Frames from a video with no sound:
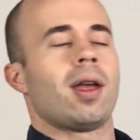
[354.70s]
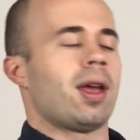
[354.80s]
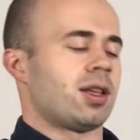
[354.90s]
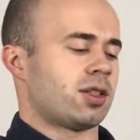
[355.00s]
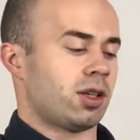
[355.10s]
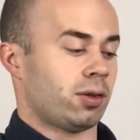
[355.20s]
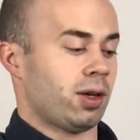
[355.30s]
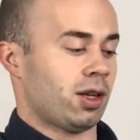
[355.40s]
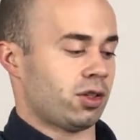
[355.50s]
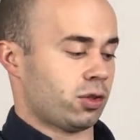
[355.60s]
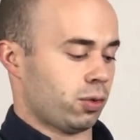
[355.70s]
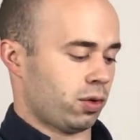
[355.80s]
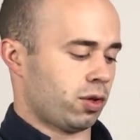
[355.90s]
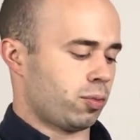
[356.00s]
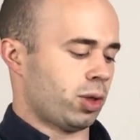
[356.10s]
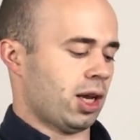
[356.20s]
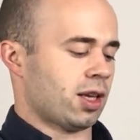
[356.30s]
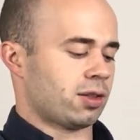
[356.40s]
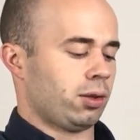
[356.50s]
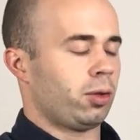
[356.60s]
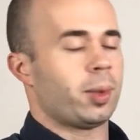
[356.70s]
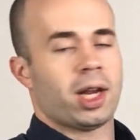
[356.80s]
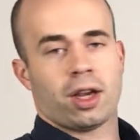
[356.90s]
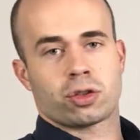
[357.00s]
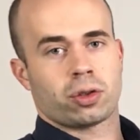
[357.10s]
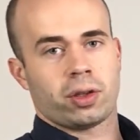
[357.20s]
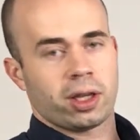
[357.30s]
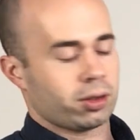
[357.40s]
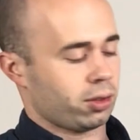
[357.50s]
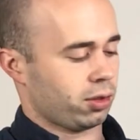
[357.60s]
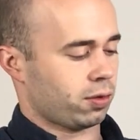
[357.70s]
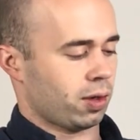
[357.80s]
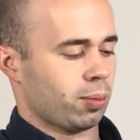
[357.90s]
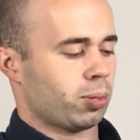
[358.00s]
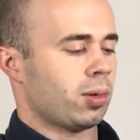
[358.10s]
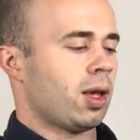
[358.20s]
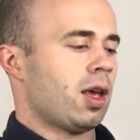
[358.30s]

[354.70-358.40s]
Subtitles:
It's a single-handed sword, but it has a little bit of extra length on the grip,